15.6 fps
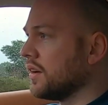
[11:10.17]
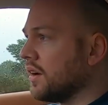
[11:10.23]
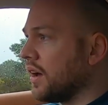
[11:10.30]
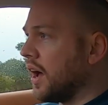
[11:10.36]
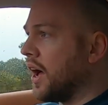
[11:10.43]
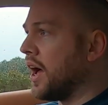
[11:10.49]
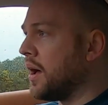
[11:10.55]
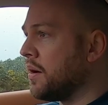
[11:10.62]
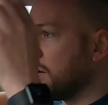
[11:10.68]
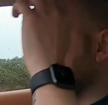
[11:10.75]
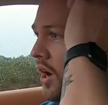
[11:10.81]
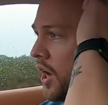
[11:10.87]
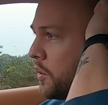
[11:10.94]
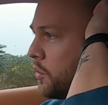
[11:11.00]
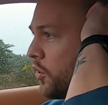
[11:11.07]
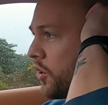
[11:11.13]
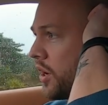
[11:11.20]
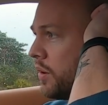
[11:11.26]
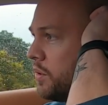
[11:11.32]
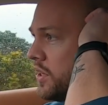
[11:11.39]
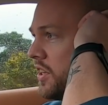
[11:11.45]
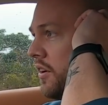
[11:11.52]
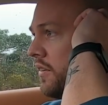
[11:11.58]
I'm not going to be
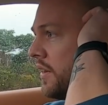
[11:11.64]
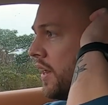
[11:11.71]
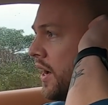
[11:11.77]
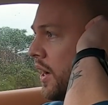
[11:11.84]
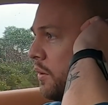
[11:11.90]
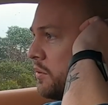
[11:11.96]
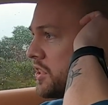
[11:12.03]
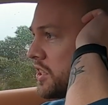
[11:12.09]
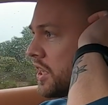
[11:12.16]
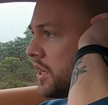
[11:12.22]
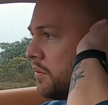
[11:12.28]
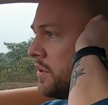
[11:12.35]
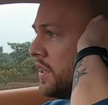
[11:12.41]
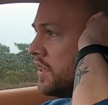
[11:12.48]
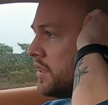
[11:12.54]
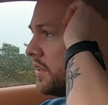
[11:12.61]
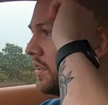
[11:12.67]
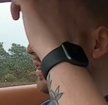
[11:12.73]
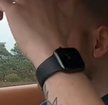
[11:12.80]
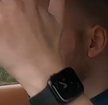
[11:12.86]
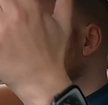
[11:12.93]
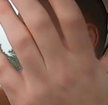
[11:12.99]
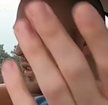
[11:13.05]
doing that. I'm just going to be,
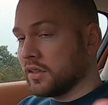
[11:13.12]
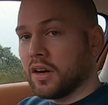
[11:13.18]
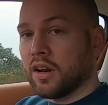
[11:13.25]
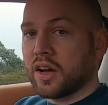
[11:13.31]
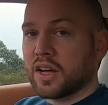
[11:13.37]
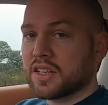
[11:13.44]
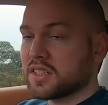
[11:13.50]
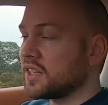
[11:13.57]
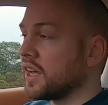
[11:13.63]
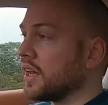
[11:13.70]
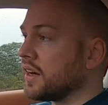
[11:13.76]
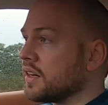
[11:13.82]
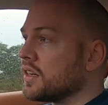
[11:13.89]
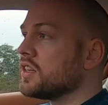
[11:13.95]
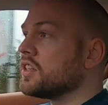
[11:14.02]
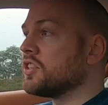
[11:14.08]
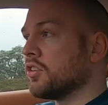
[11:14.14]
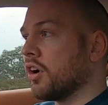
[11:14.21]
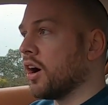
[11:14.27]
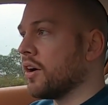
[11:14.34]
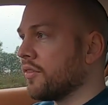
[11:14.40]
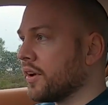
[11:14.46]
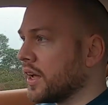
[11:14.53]
like I said,
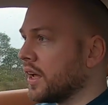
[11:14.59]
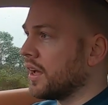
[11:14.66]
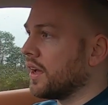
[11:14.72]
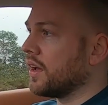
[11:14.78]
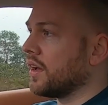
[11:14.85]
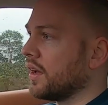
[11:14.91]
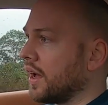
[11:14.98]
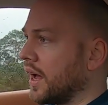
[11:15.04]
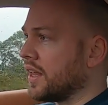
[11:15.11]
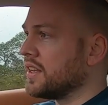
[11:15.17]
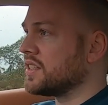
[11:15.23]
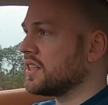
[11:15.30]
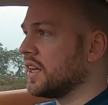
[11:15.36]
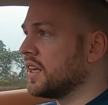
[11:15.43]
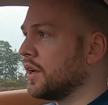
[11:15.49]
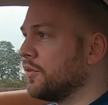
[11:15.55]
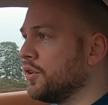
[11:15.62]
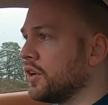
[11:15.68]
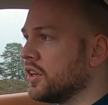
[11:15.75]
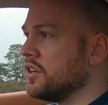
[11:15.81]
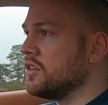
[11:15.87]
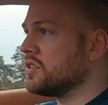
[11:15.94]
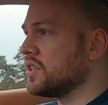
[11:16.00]
driving it and seeing if you can
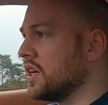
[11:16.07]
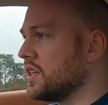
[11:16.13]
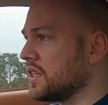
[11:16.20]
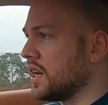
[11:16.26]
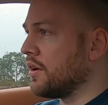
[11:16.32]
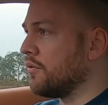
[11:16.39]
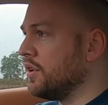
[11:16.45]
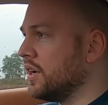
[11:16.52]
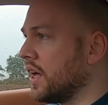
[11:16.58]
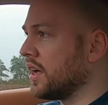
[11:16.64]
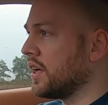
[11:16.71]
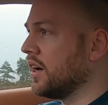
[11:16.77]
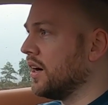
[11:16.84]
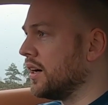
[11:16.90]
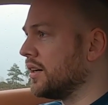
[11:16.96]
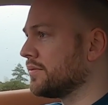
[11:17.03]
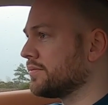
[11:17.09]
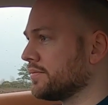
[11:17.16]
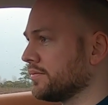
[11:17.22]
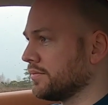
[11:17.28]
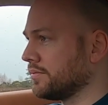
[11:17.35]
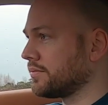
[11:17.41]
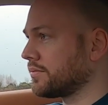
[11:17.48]
use it as an everyday car.
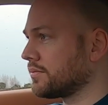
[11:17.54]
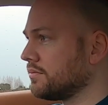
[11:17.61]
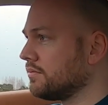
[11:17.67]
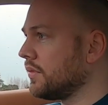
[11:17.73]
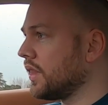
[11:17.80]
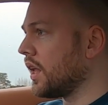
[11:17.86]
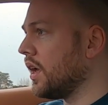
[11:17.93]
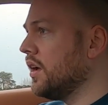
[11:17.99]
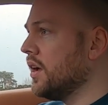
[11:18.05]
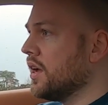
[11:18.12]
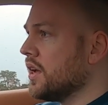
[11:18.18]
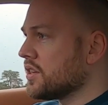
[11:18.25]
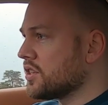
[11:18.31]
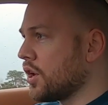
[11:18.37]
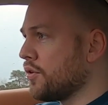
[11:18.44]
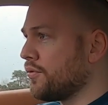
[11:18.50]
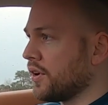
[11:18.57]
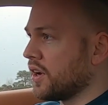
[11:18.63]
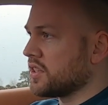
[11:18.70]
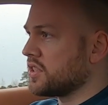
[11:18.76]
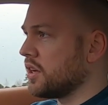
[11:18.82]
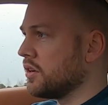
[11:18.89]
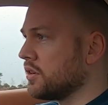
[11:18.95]
So far
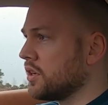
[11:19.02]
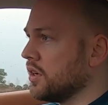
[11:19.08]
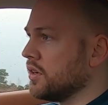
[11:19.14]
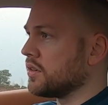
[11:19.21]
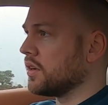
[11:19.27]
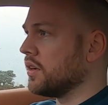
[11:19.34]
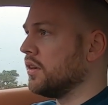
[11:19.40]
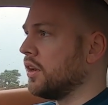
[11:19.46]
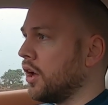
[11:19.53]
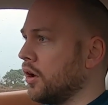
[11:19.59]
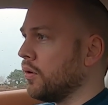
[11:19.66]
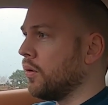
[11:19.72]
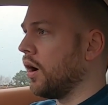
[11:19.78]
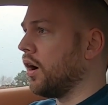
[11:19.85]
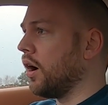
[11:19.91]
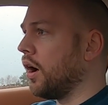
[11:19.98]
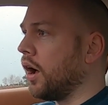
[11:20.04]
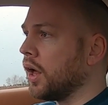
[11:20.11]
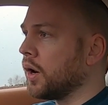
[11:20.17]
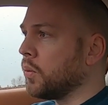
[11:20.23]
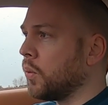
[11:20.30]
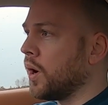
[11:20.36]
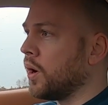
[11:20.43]
so good. No
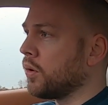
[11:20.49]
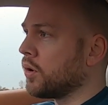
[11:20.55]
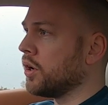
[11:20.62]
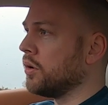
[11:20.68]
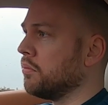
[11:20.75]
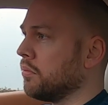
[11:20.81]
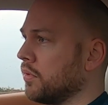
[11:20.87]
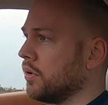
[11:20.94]
unwelcome